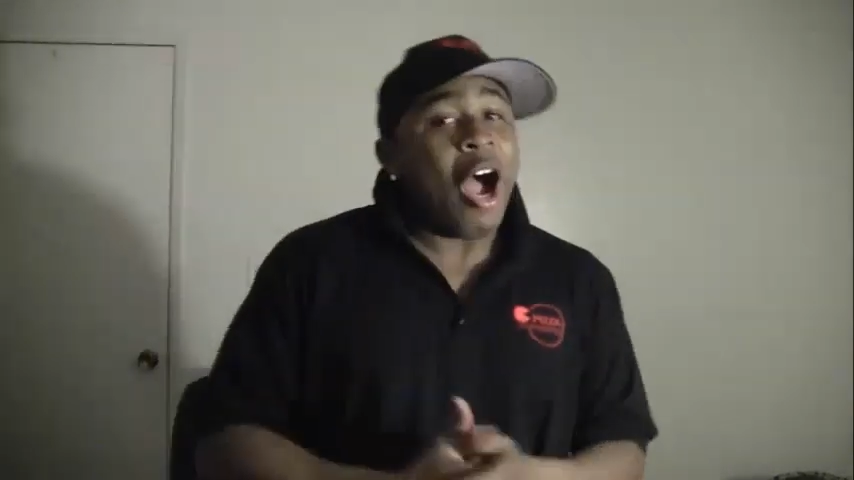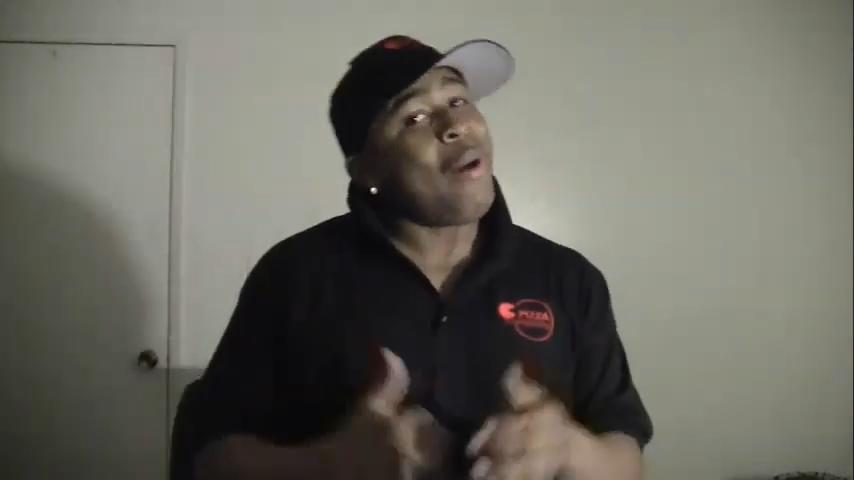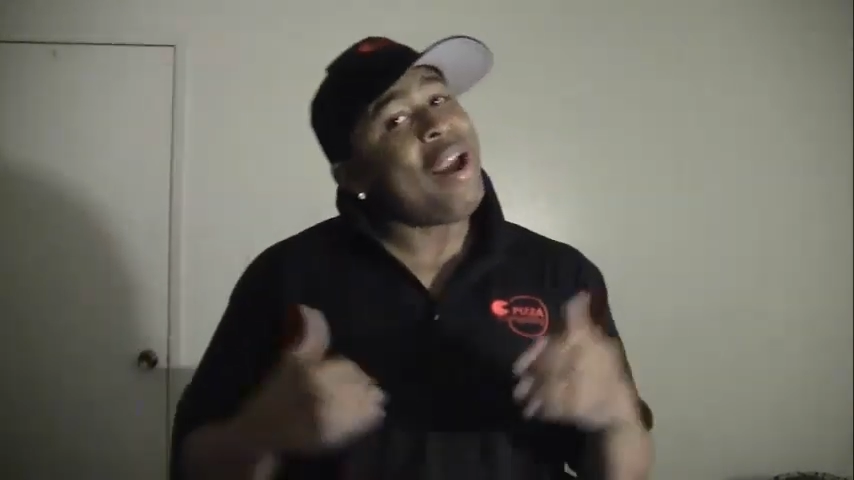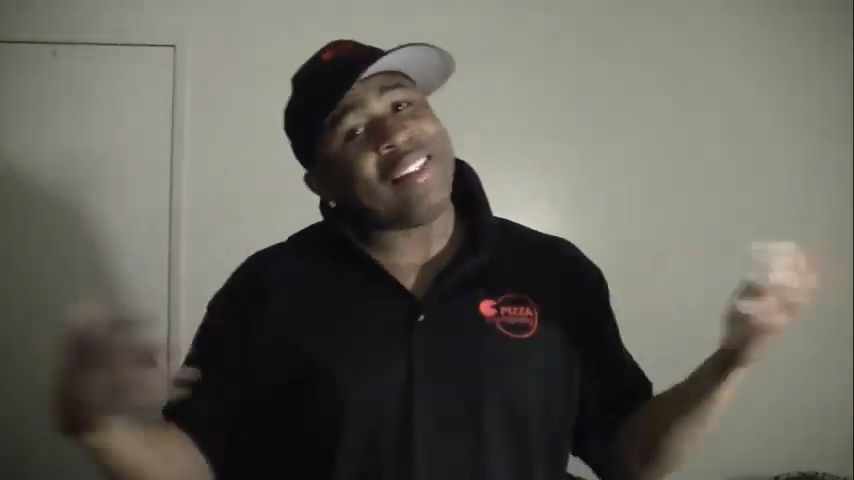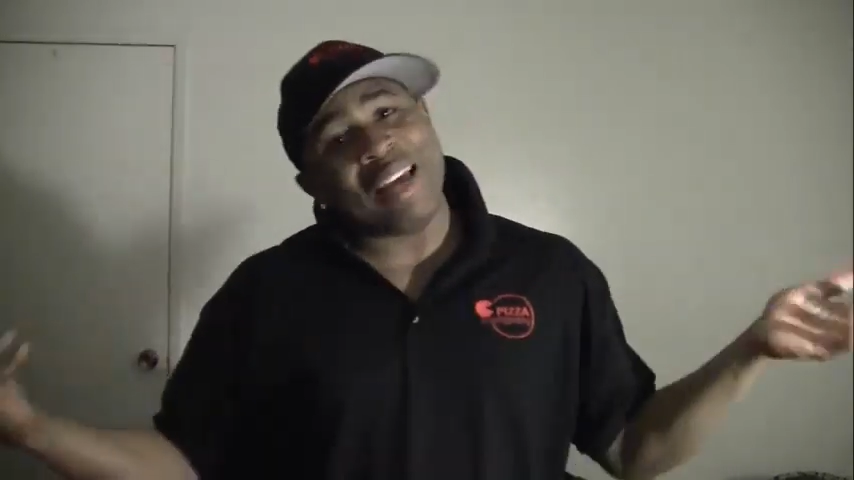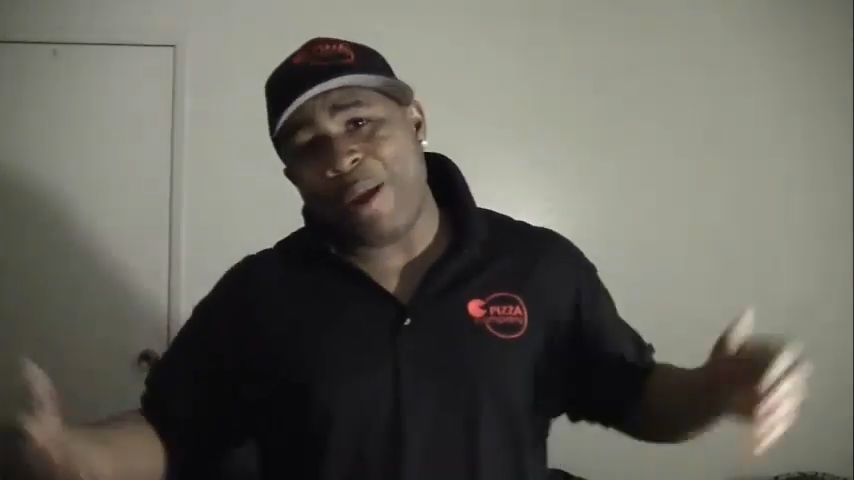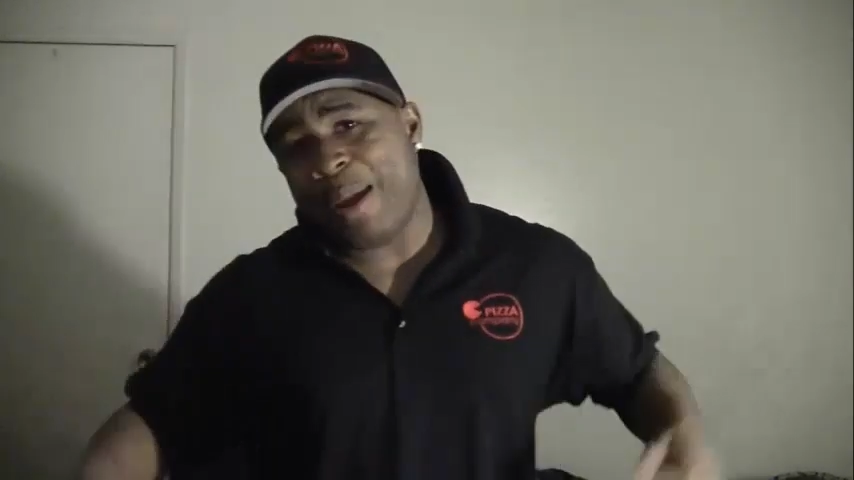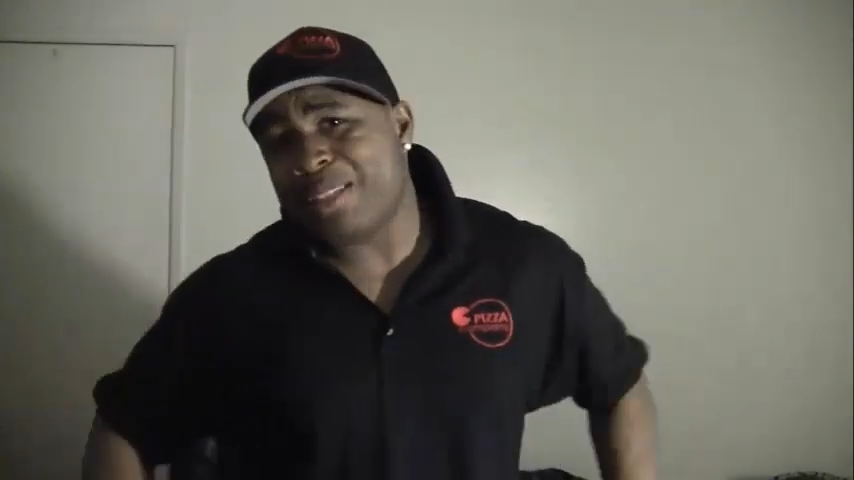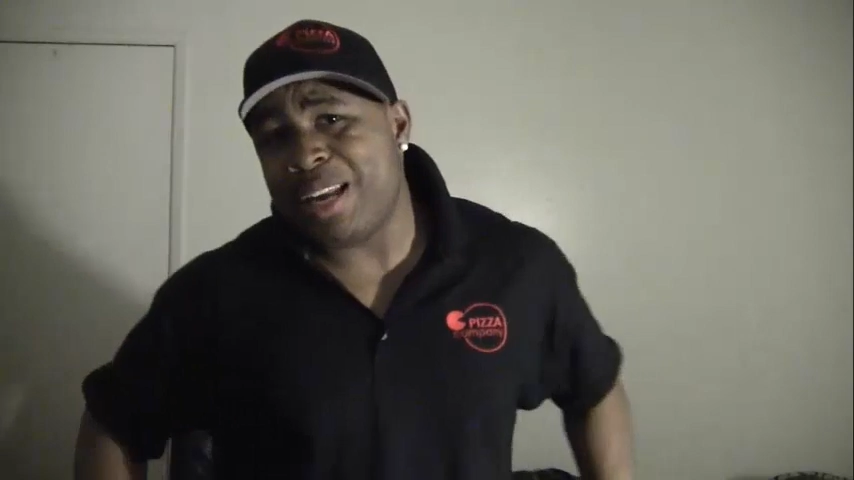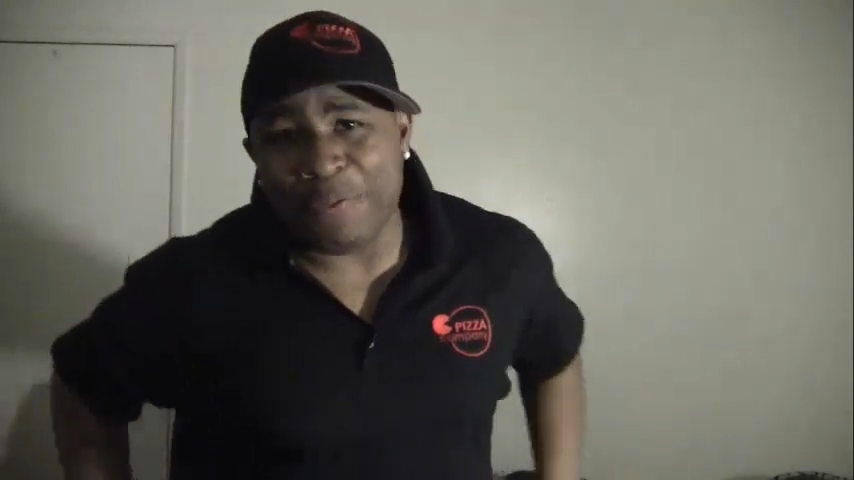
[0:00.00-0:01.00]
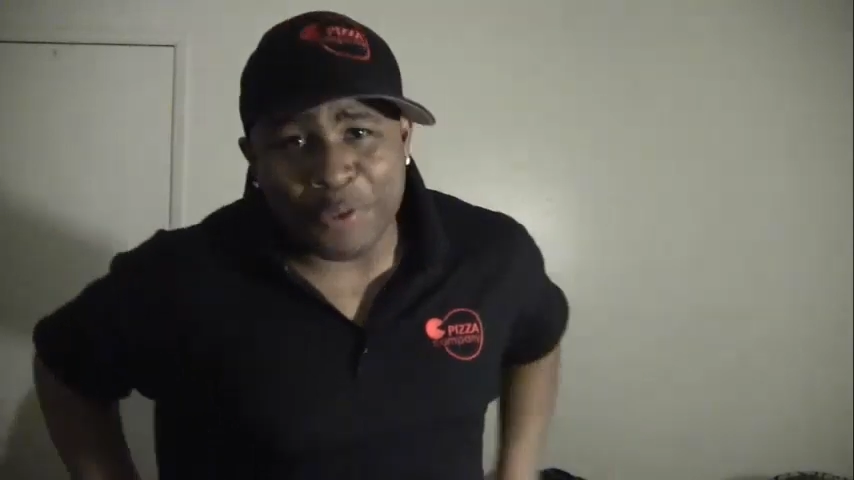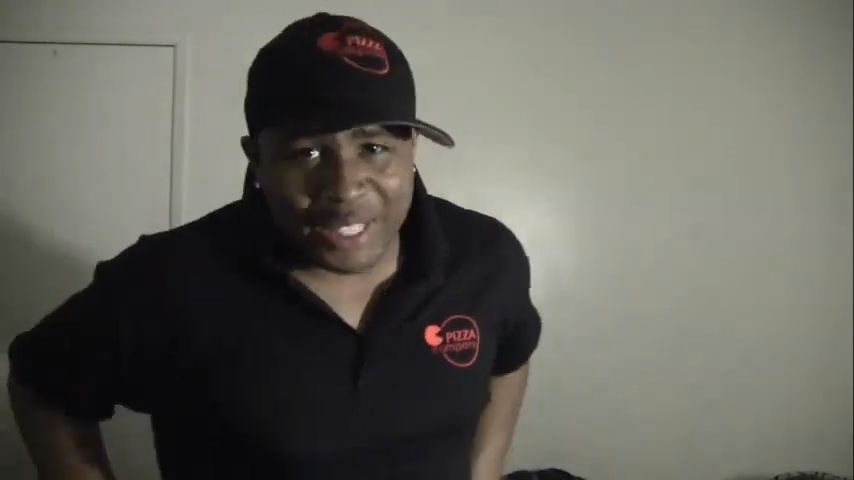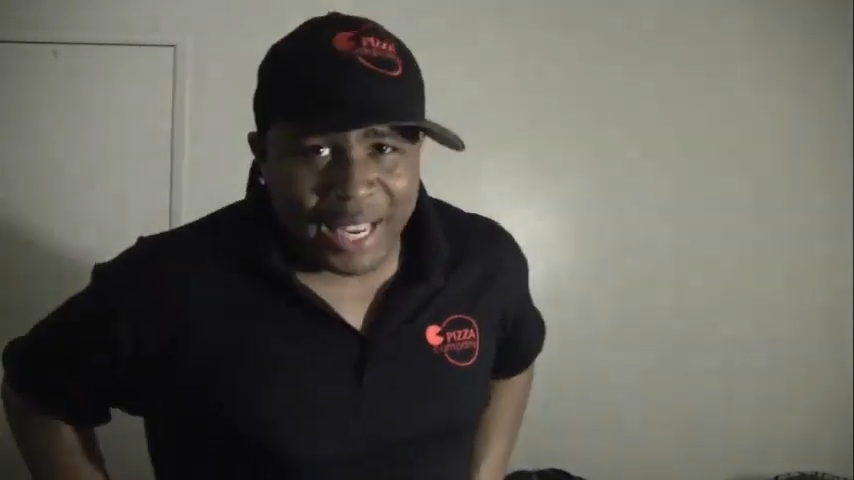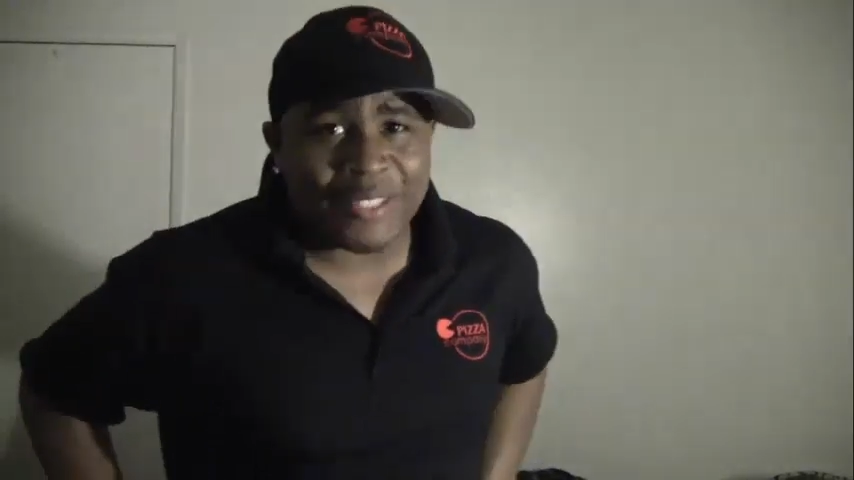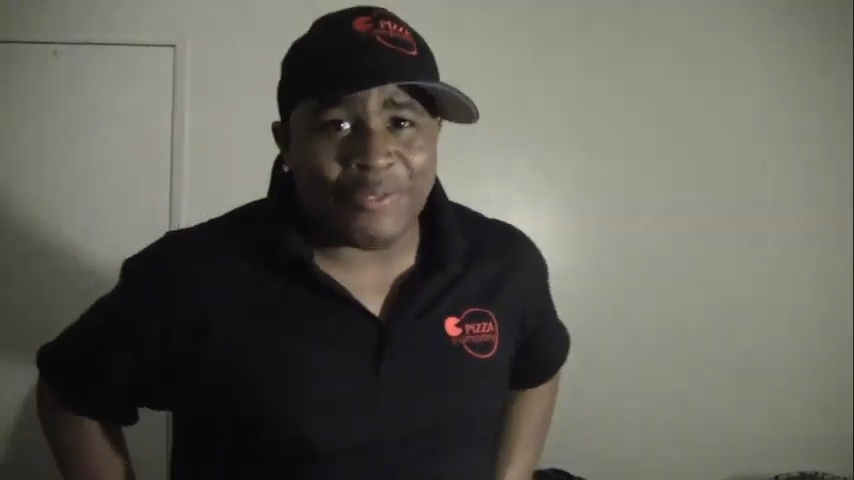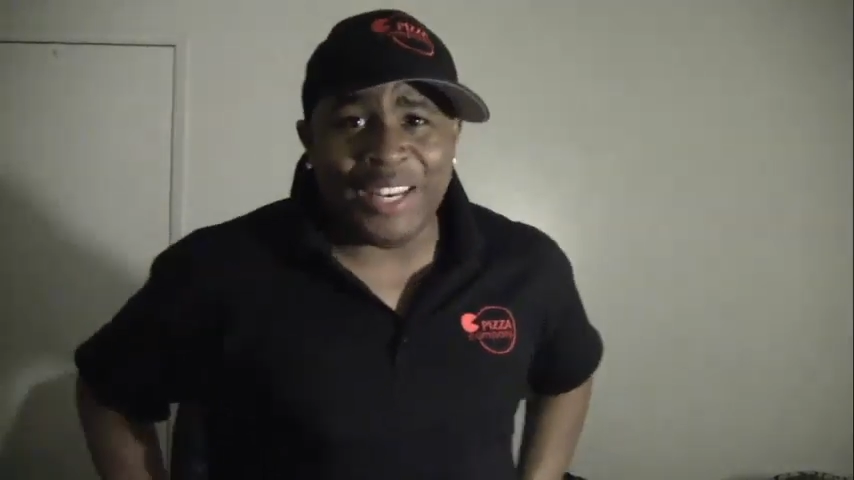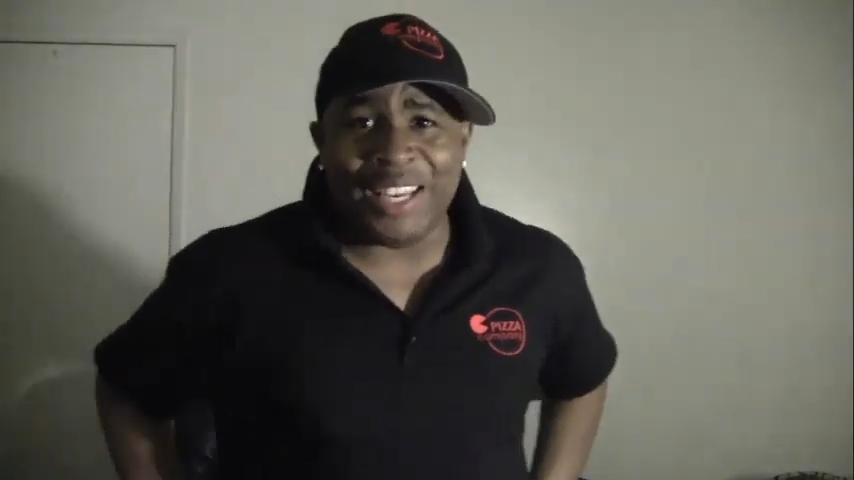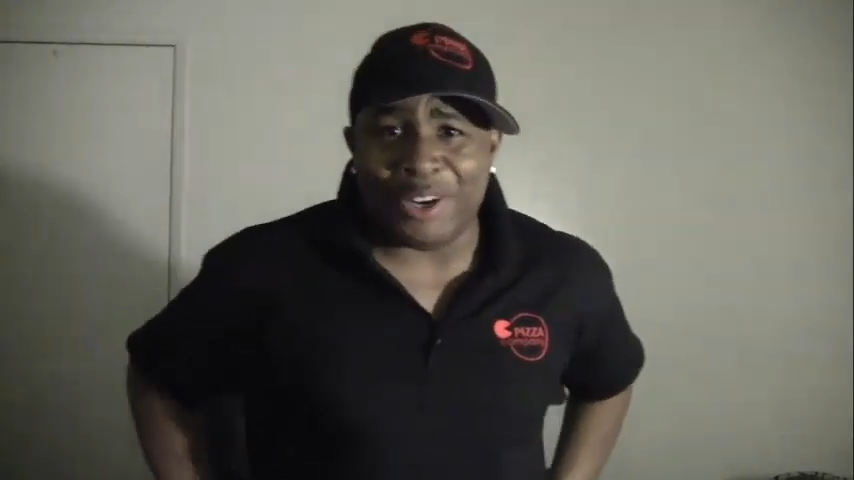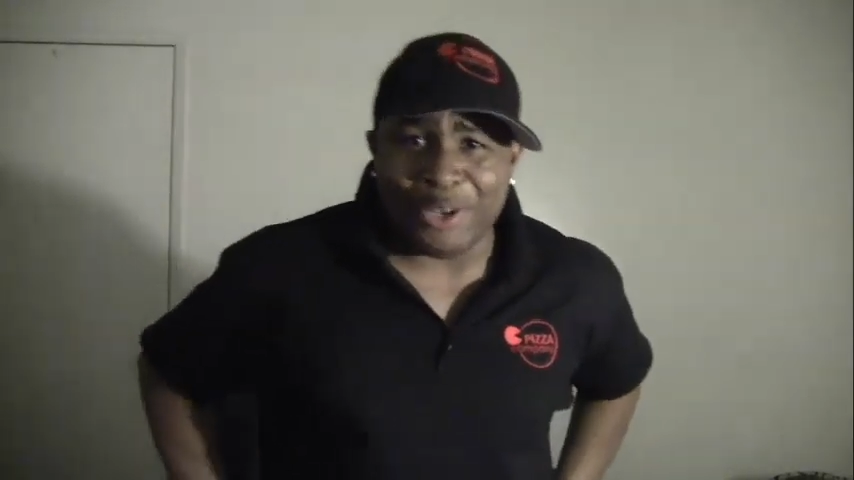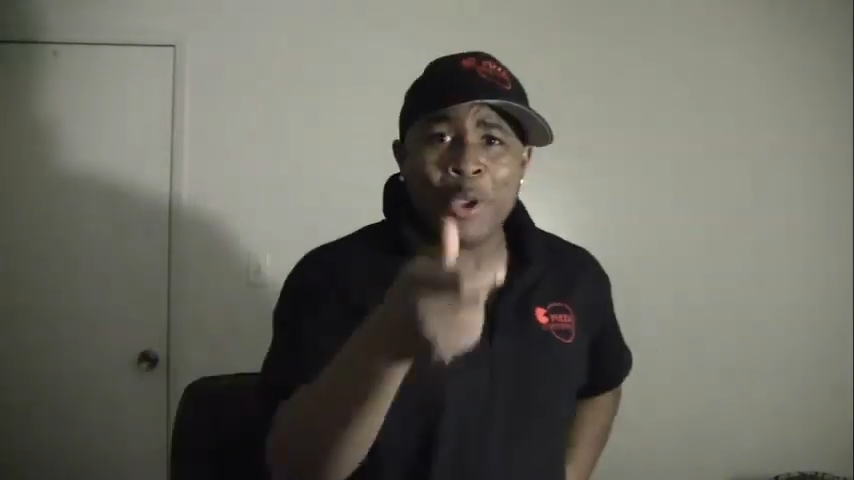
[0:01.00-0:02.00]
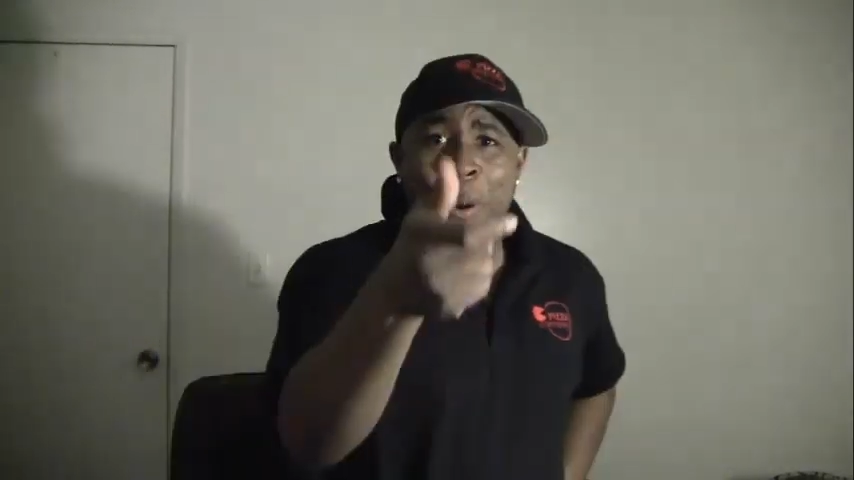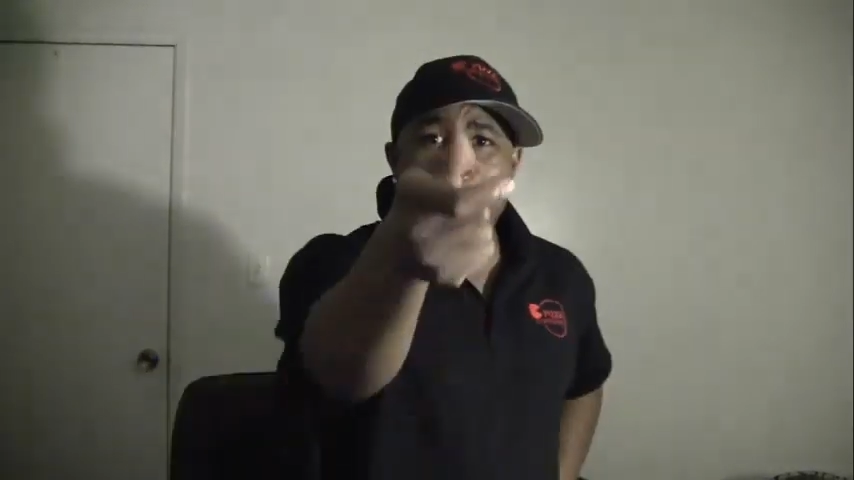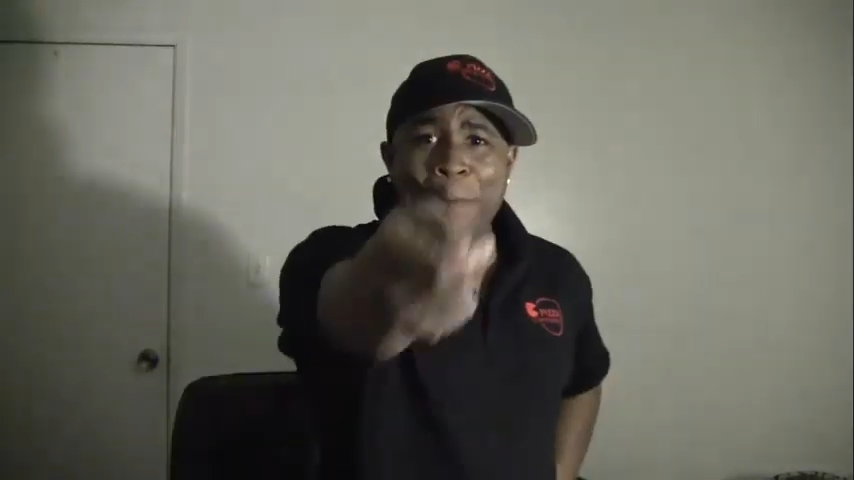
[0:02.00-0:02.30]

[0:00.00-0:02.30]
Alright, that wraps up for today's video.